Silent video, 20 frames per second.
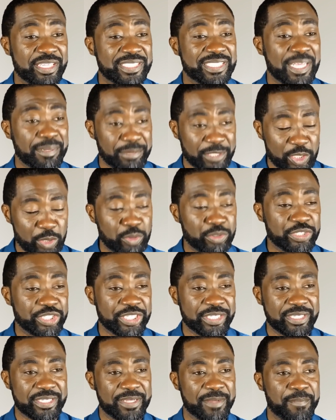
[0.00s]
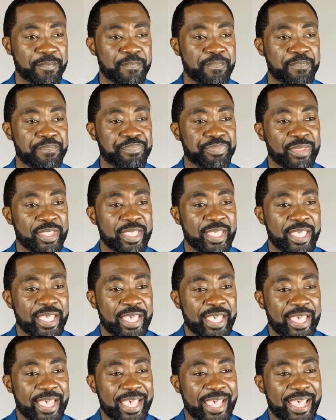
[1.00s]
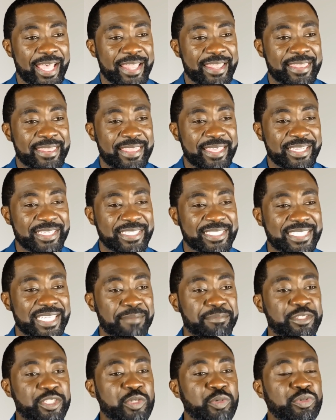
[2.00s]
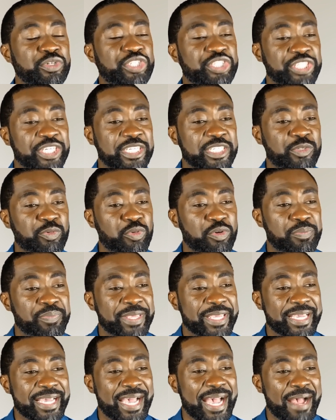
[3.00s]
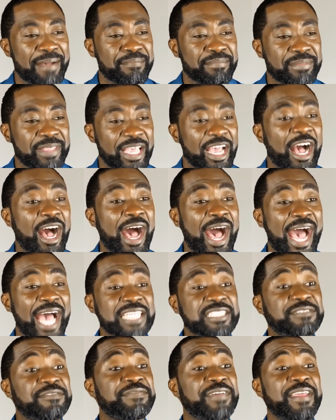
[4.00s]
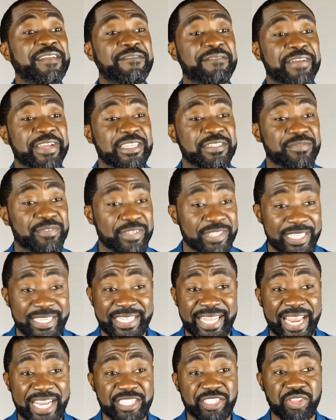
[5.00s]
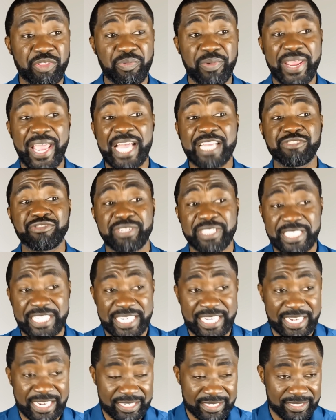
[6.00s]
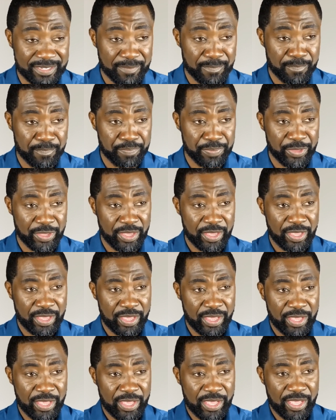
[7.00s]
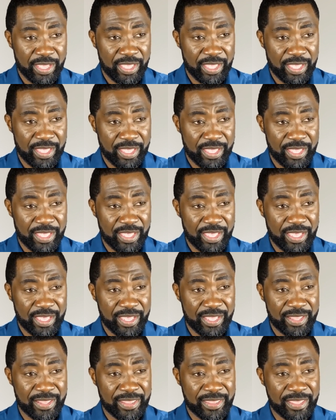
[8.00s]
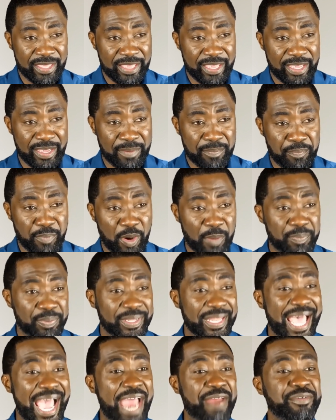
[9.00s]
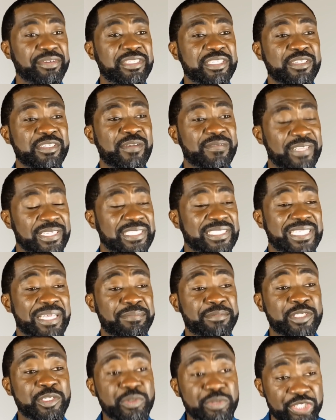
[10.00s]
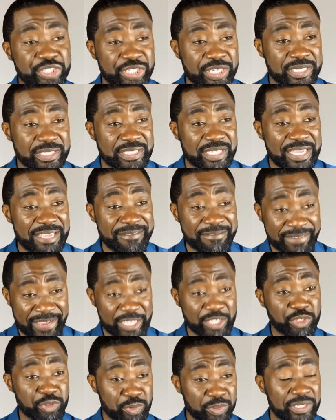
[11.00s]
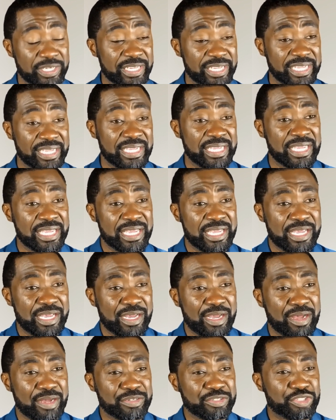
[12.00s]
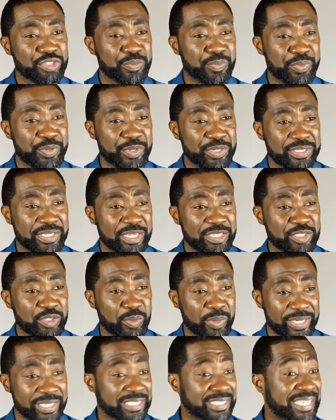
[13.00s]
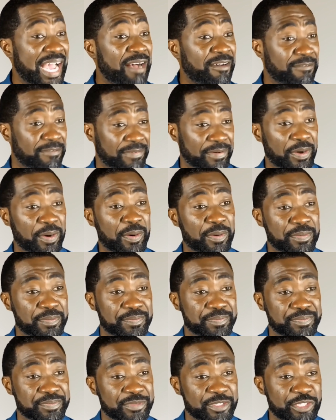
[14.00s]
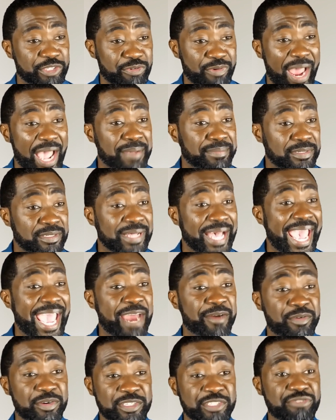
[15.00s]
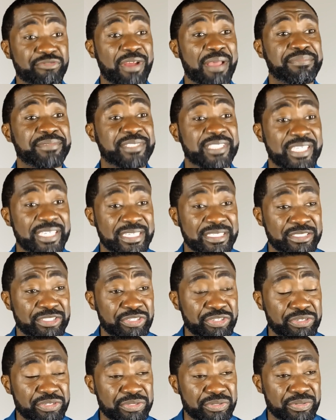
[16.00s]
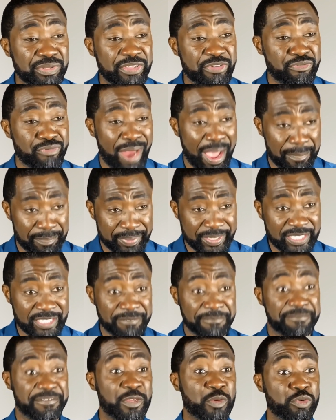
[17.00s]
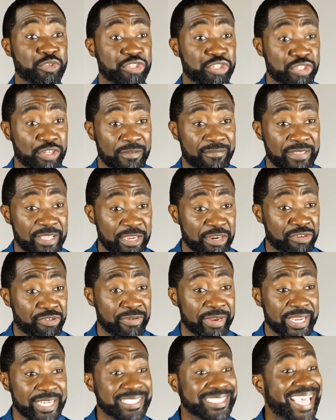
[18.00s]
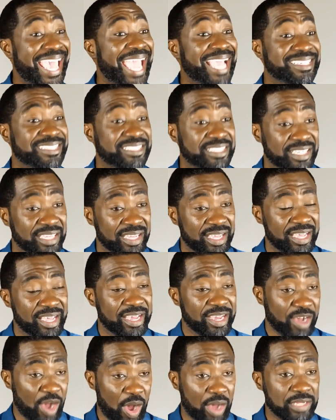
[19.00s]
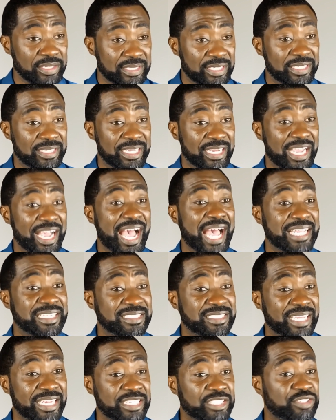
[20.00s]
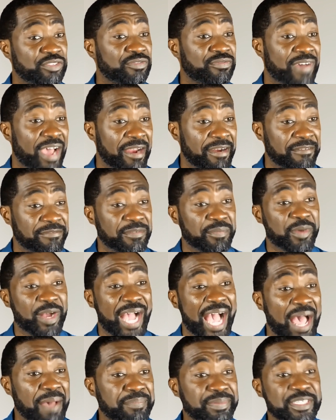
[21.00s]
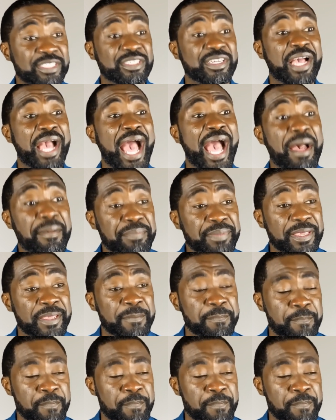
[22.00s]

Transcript: Septuagint. This Septuagint will become the hot favorite for the next 300 years. And the popularity of the Septuagint eventually contributed to its downfall. Scribal errors crept in due to the rapid diffusion of the Greek text, causing the content to vary from copy to copy.